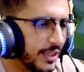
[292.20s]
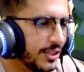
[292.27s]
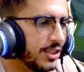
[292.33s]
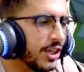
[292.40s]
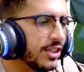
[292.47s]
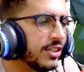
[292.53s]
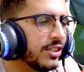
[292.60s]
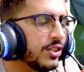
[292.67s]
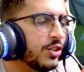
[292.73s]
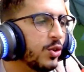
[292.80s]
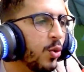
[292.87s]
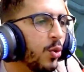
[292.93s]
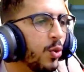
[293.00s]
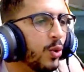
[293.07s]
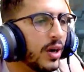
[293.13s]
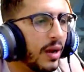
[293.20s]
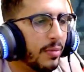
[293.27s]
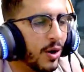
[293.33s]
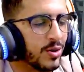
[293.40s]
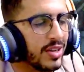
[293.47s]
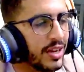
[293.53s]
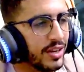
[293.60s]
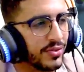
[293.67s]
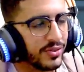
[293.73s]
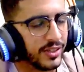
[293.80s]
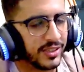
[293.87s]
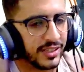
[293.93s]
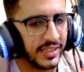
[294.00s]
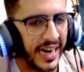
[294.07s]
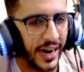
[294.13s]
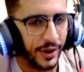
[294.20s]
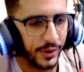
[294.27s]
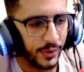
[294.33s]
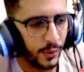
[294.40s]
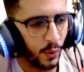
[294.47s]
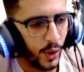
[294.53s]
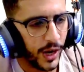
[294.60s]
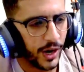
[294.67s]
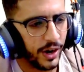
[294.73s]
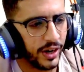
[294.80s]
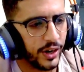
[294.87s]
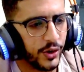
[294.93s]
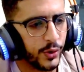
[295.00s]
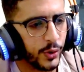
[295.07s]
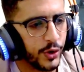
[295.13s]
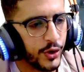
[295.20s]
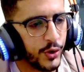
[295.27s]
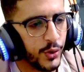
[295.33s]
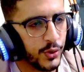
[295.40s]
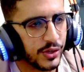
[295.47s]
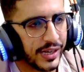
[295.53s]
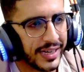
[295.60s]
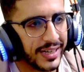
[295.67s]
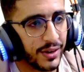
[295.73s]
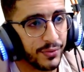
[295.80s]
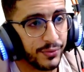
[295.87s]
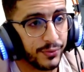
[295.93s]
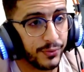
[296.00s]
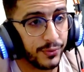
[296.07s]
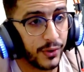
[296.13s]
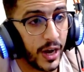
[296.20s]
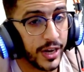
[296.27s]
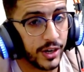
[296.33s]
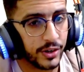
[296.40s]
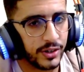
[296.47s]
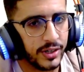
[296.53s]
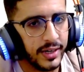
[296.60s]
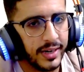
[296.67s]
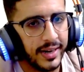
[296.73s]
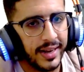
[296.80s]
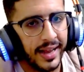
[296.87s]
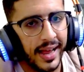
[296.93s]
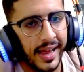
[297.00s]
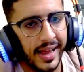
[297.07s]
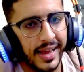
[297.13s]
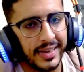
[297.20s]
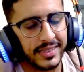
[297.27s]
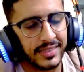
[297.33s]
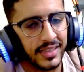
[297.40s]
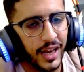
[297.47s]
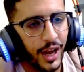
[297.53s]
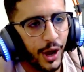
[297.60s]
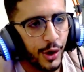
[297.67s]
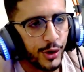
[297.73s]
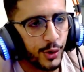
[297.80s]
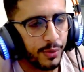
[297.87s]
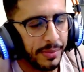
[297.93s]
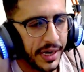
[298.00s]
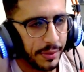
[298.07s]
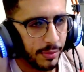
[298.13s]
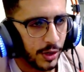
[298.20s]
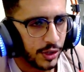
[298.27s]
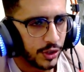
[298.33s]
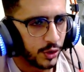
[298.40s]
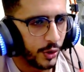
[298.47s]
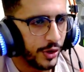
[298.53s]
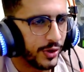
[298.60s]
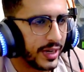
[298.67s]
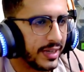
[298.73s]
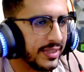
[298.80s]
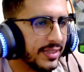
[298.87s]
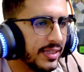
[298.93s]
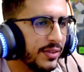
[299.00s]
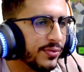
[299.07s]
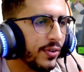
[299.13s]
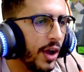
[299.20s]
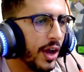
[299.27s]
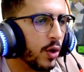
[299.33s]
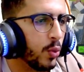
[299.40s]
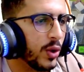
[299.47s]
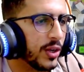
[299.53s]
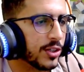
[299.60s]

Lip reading: just talk about a different scenario where you're using fire as your main march. So you can see fire will